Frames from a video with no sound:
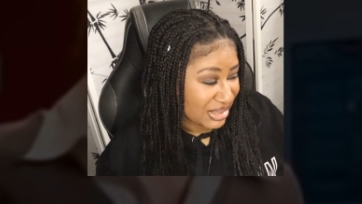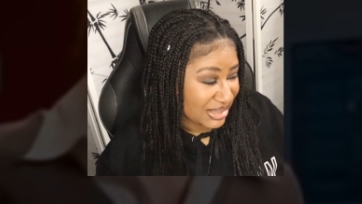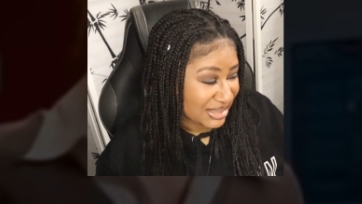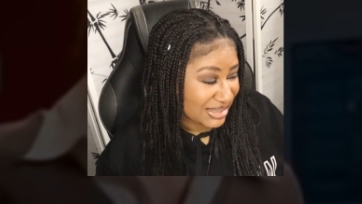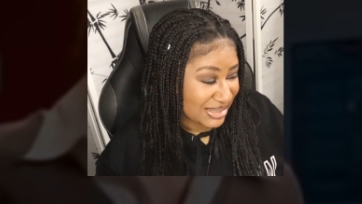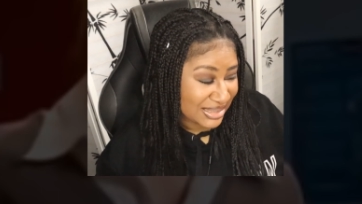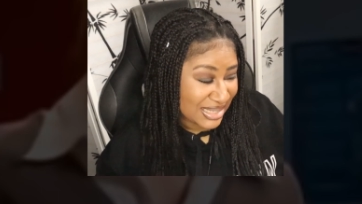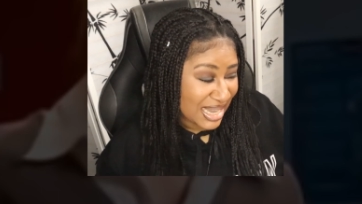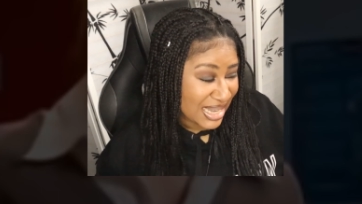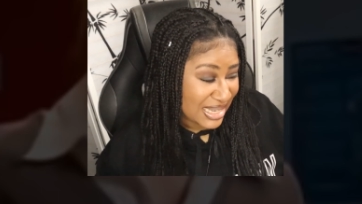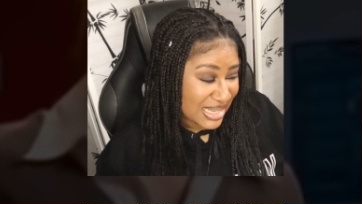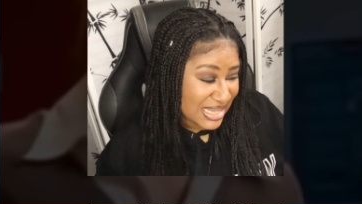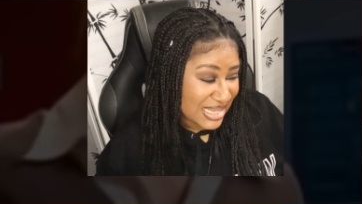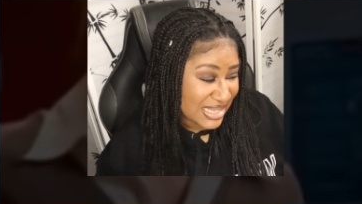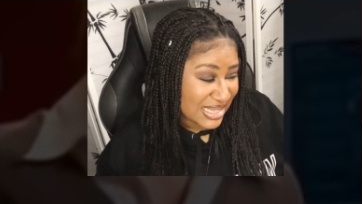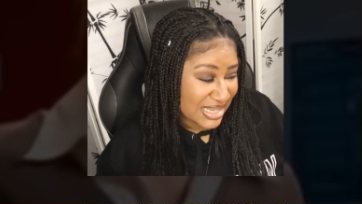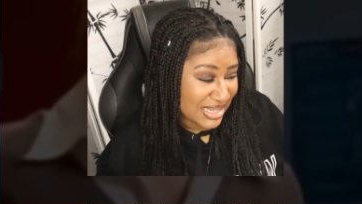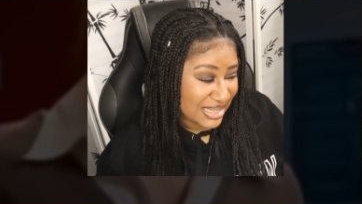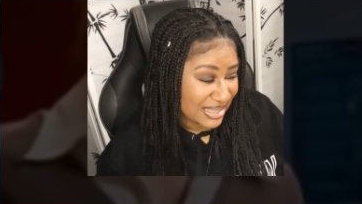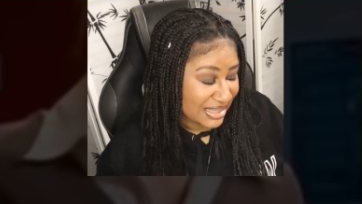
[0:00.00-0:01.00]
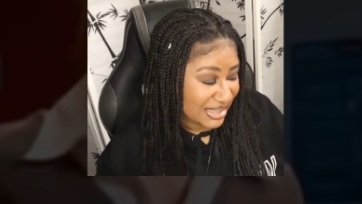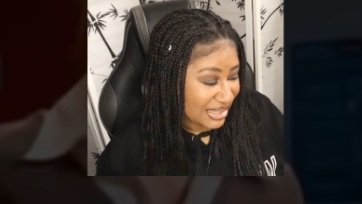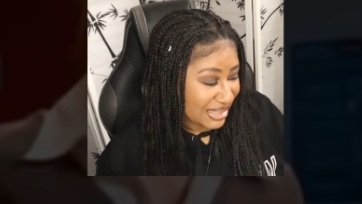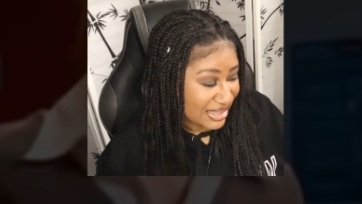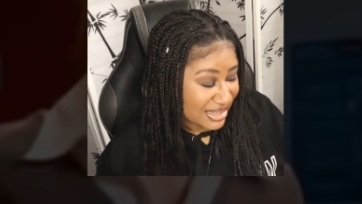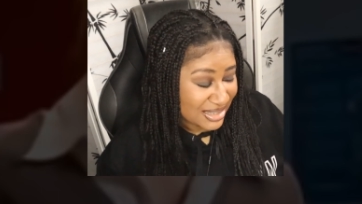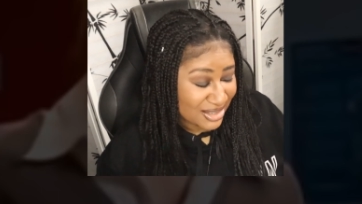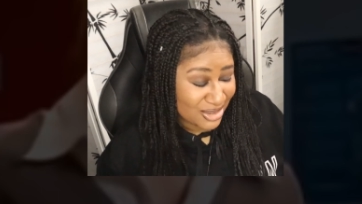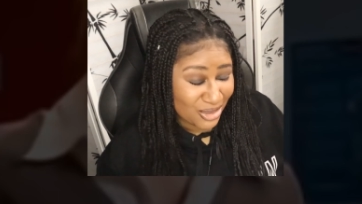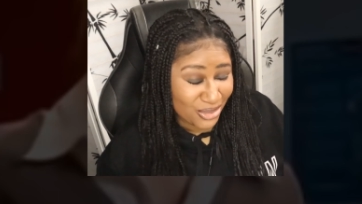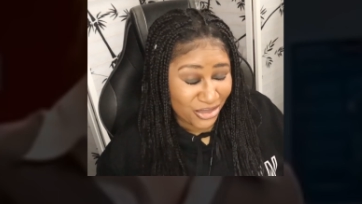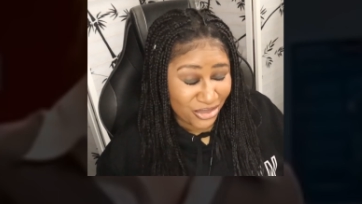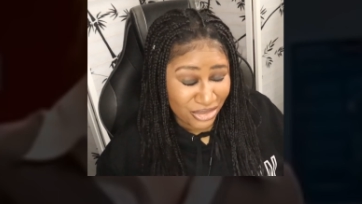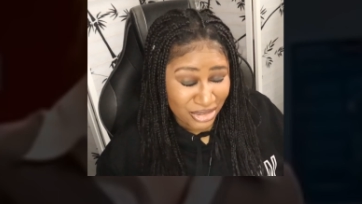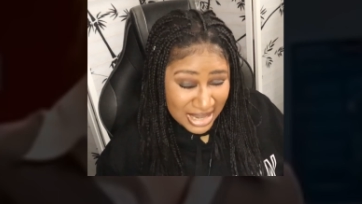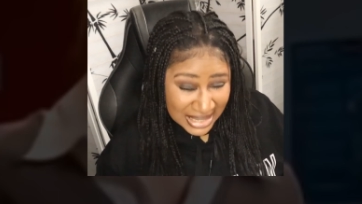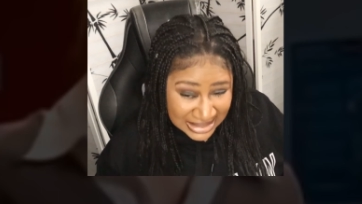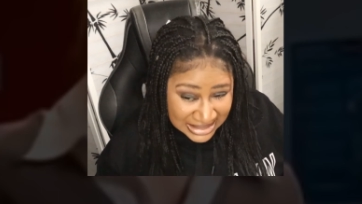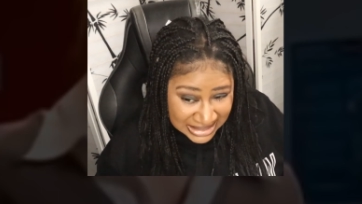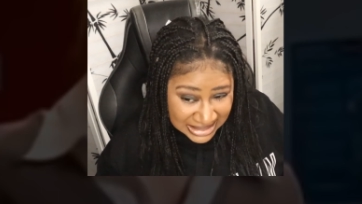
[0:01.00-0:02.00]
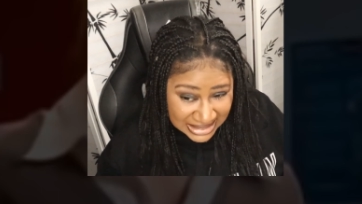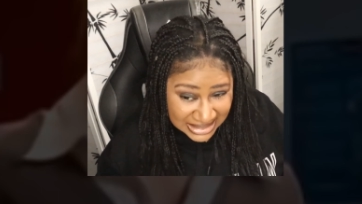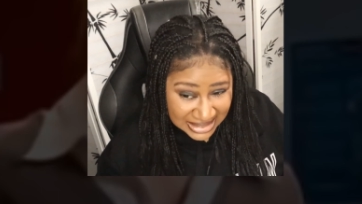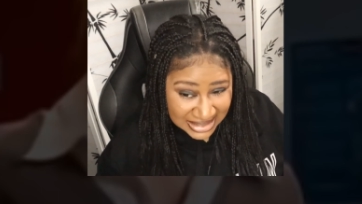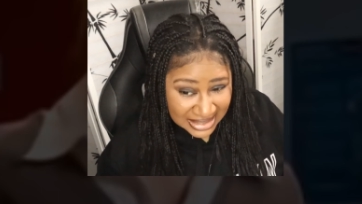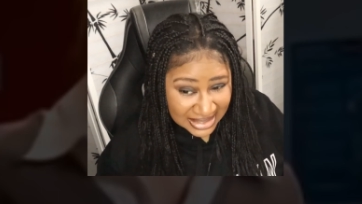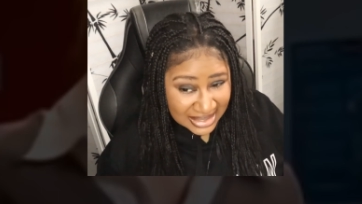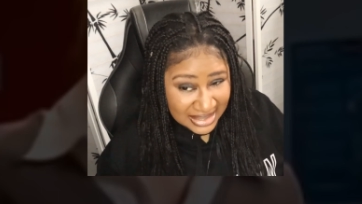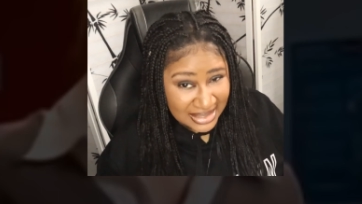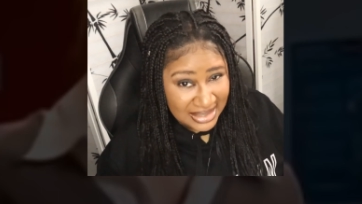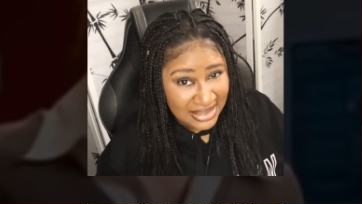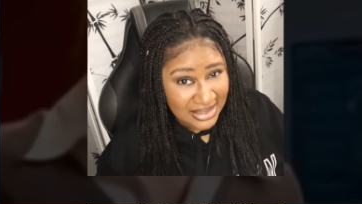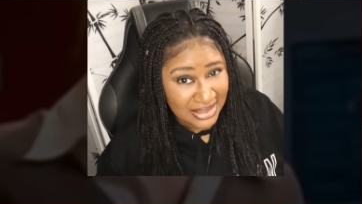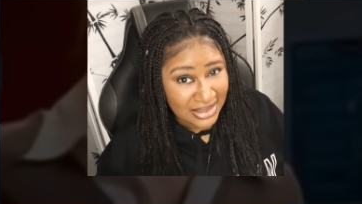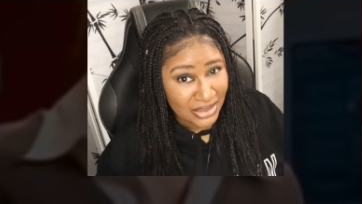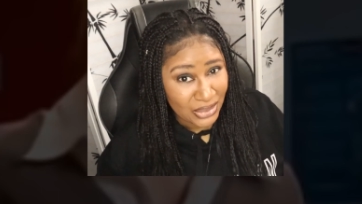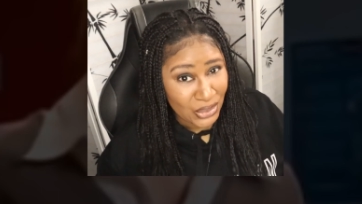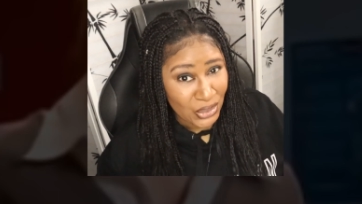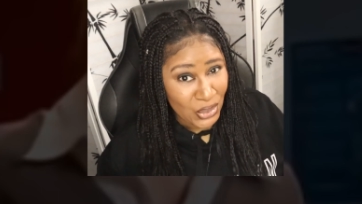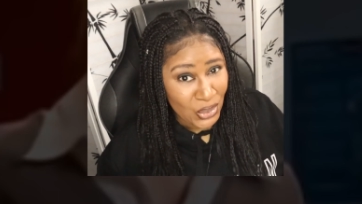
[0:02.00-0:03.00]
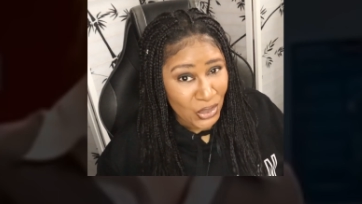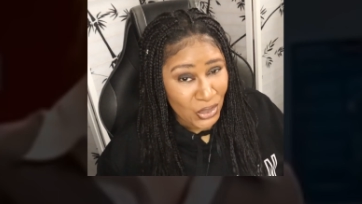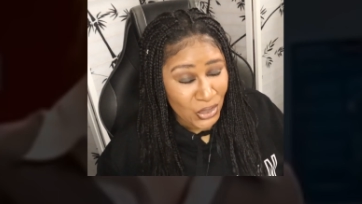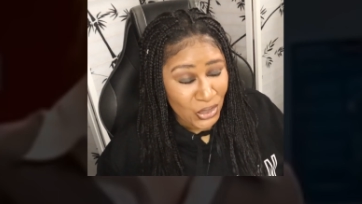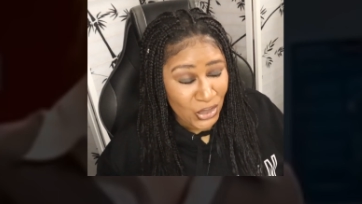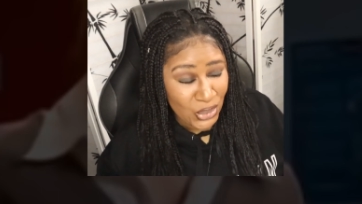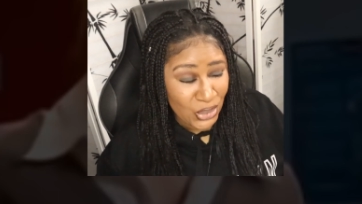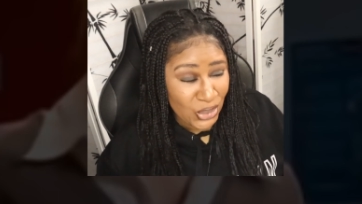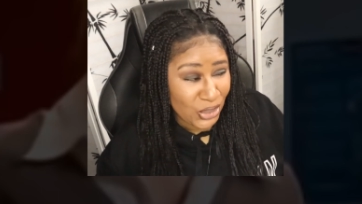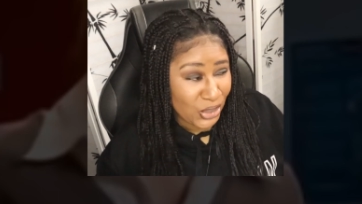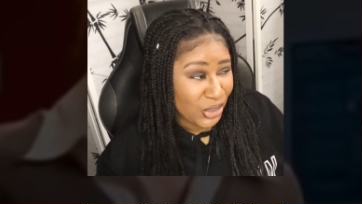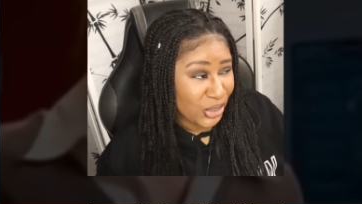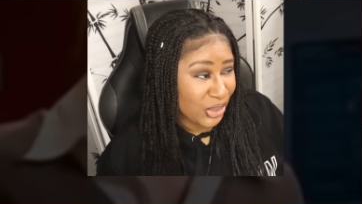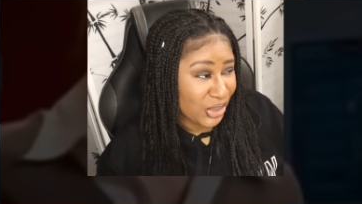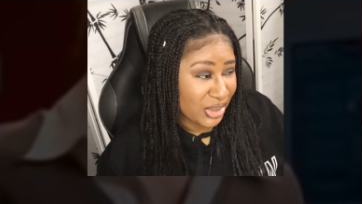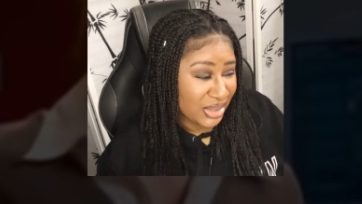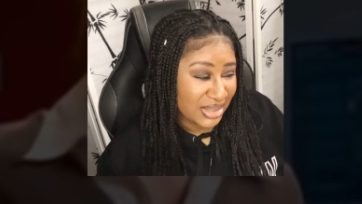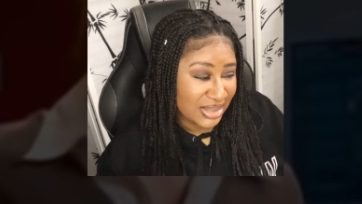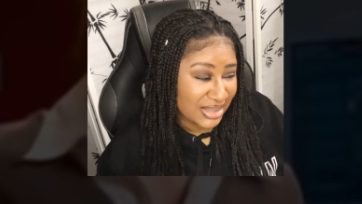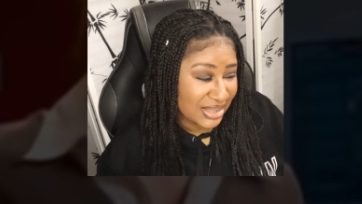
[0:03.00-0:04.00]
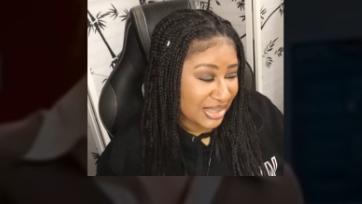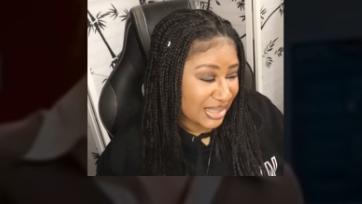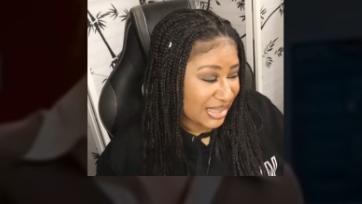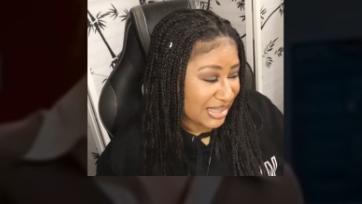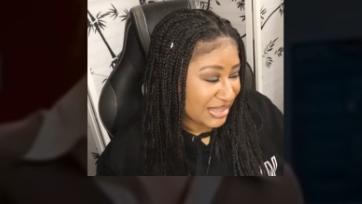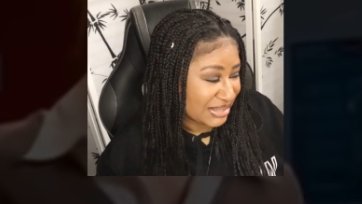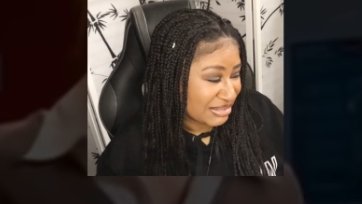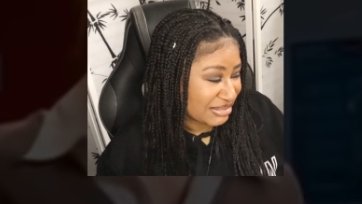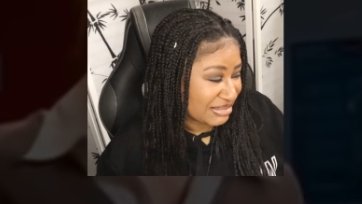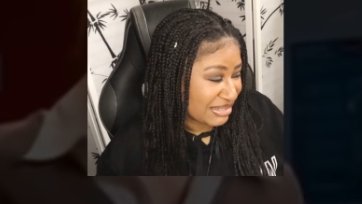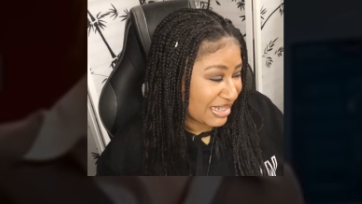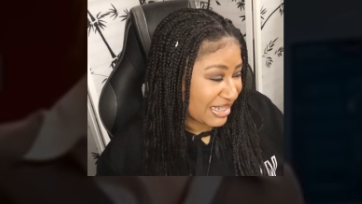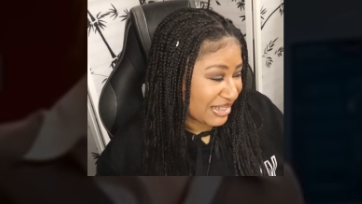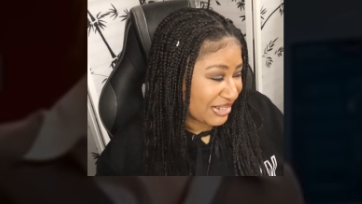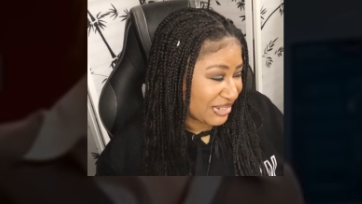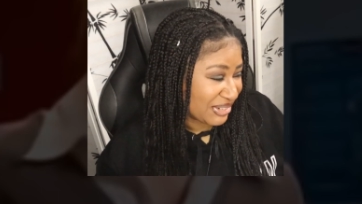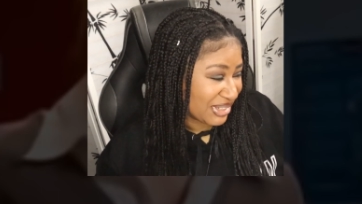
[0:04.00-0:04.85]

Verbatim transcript: but it's not easy. So French, ooh, I don't know.